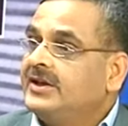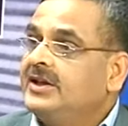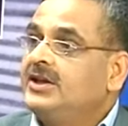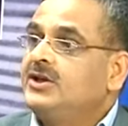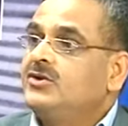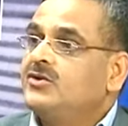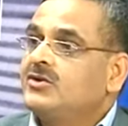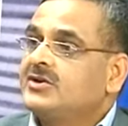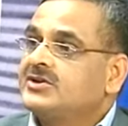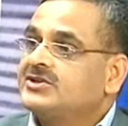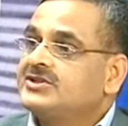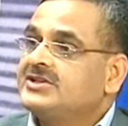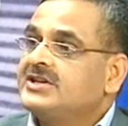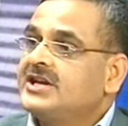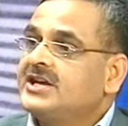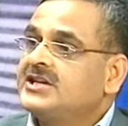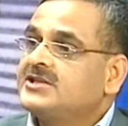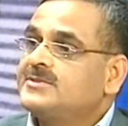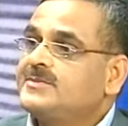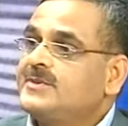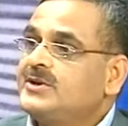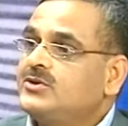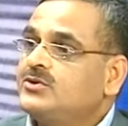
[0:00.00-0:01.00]
he or she has
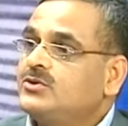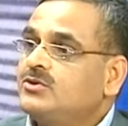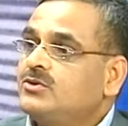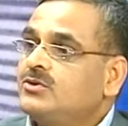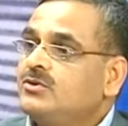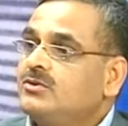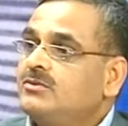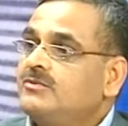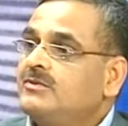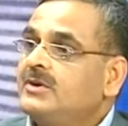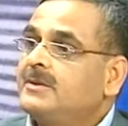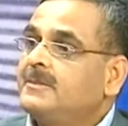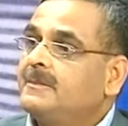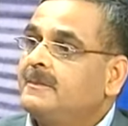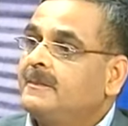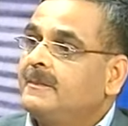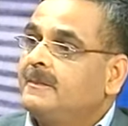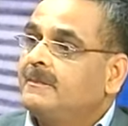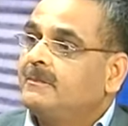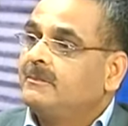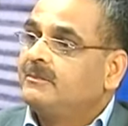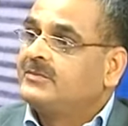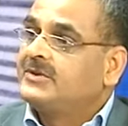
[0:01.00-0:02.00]
been told
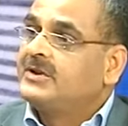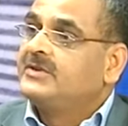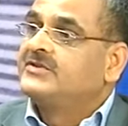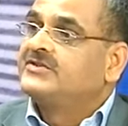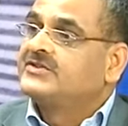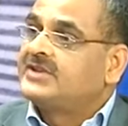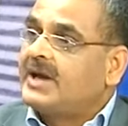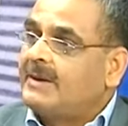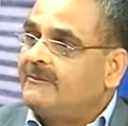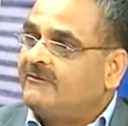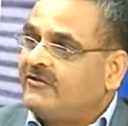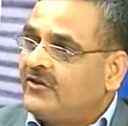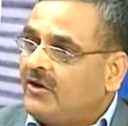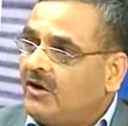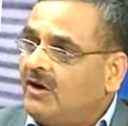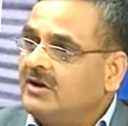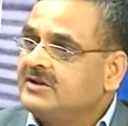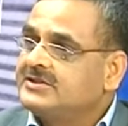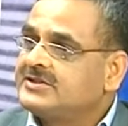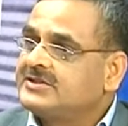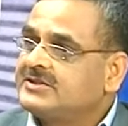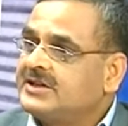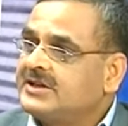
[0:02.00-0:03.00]
some
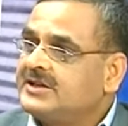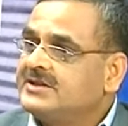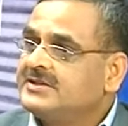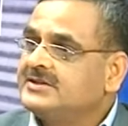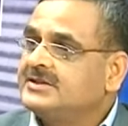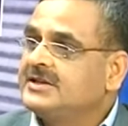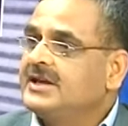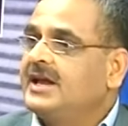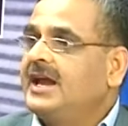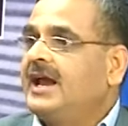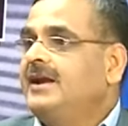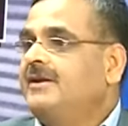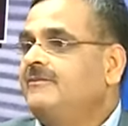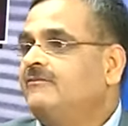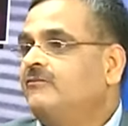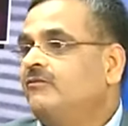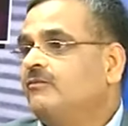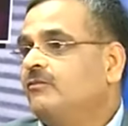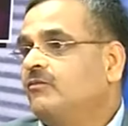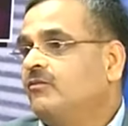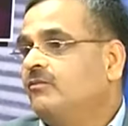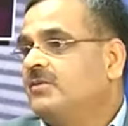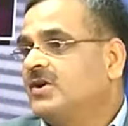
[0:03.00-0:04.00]
false things,
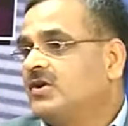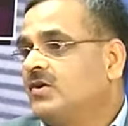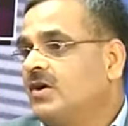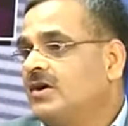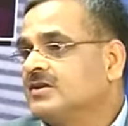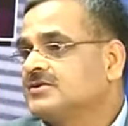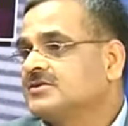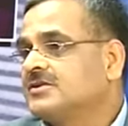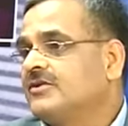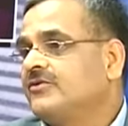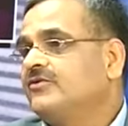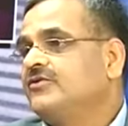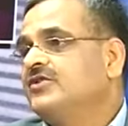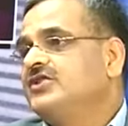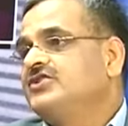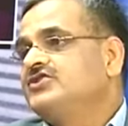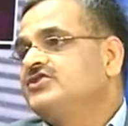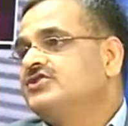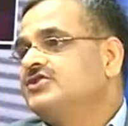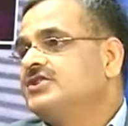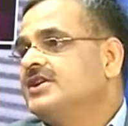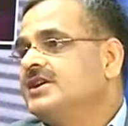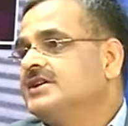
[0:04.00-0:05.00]
because of which
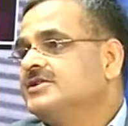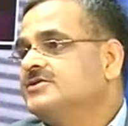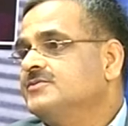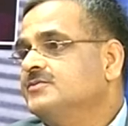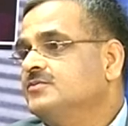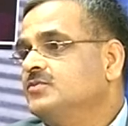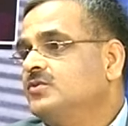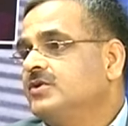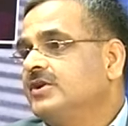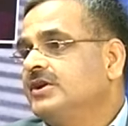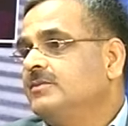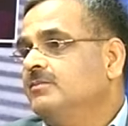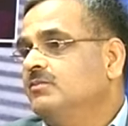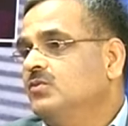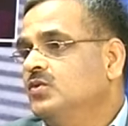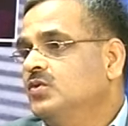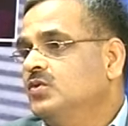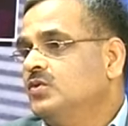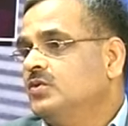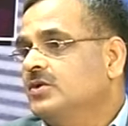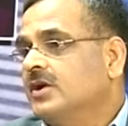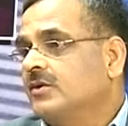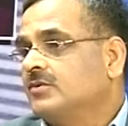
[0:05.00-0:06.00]
he
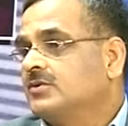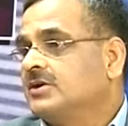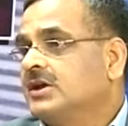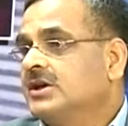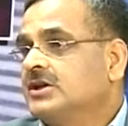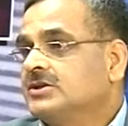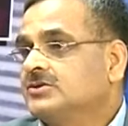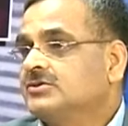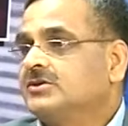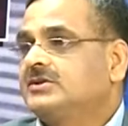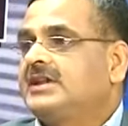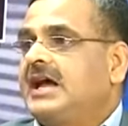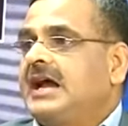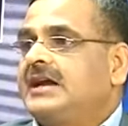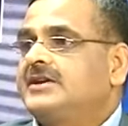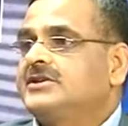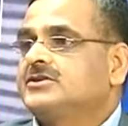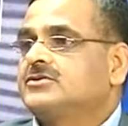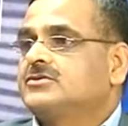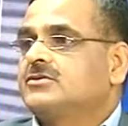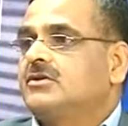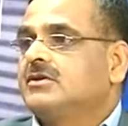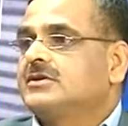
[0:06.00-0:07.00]
moved out. So that
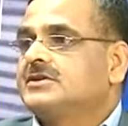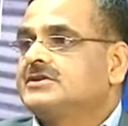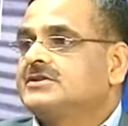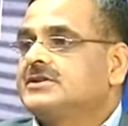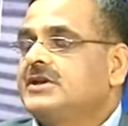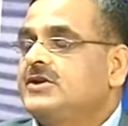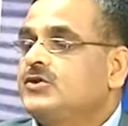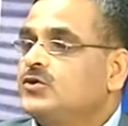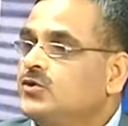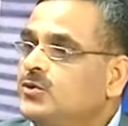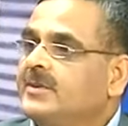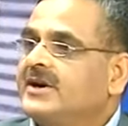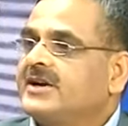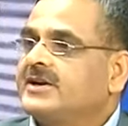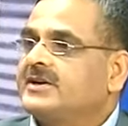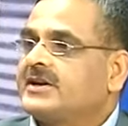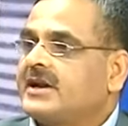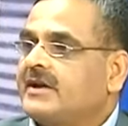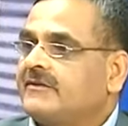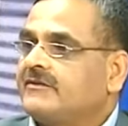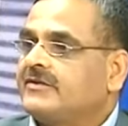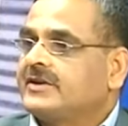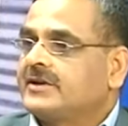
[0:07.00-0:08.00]
is called as a human
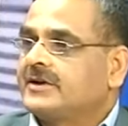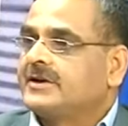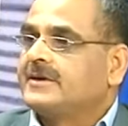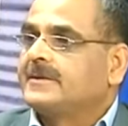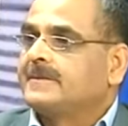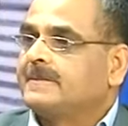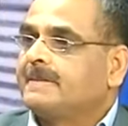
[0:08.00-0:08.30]
trafficking.